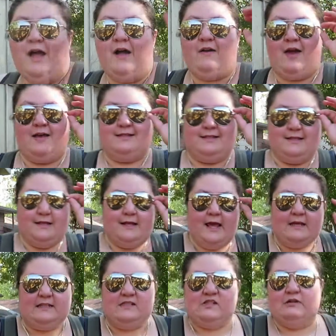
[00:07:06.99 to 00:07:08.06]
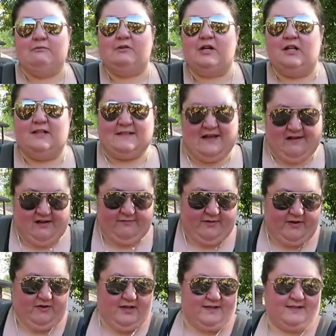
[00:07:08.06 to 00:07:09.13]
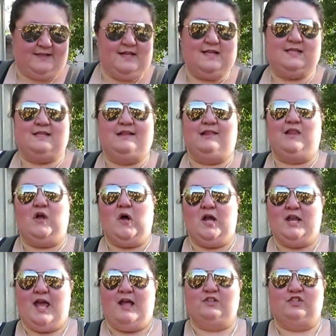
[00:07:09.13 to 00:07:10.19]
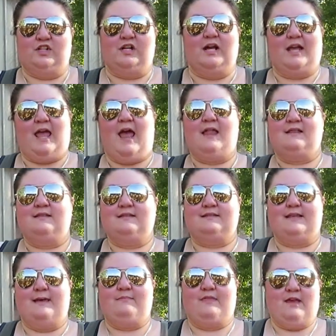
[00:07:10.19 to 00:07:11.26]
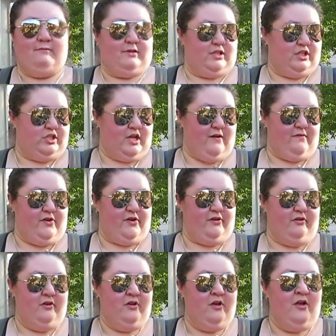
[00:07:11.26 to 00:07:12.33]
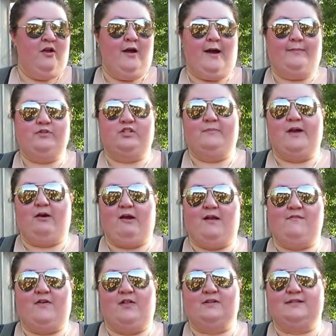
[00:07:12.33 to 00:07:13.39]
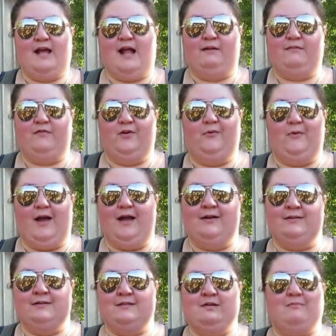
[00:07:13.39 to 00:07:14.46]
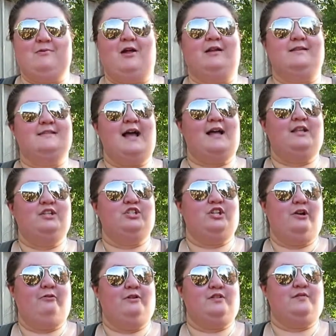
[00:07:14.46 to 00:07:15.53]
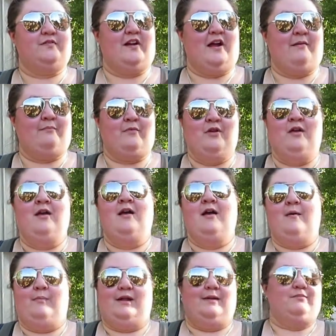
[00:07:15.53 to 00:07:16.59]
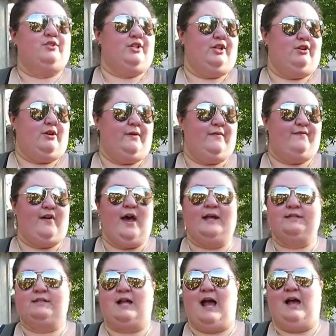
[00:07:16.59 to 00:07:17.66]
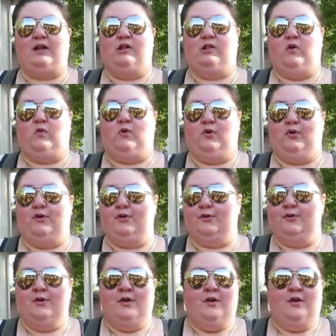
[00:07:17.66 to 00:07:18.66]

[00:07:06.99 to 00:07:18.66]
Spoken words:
Okay, so the next tool we're going to talk about is this lawn edger. Again, same thing with the shovel. I'm sure my grandfather's had it for a while, so I'm not exactly sure where it's from, but I'm sure you can find it at your local